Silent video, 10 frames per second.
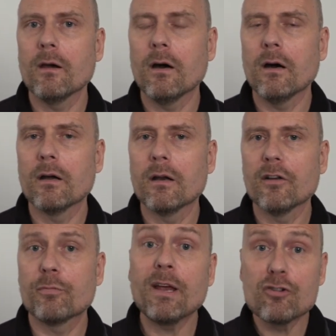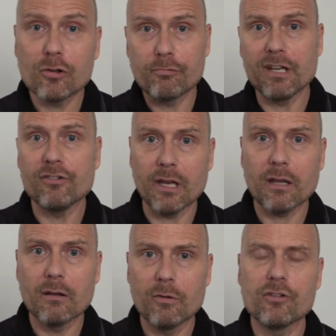on spatial reasoning,
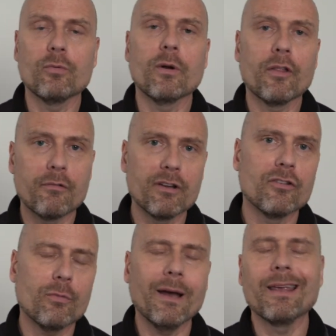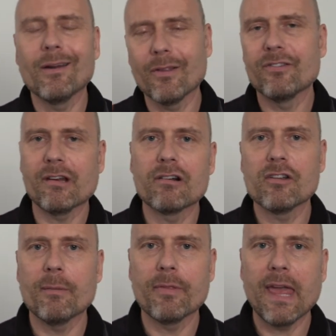which is one of the reasons why you know the
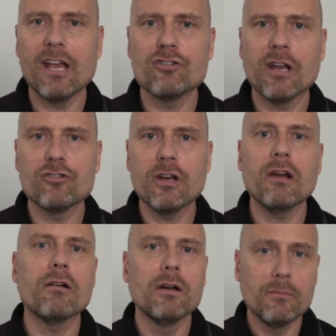stereotype of the Asian engineer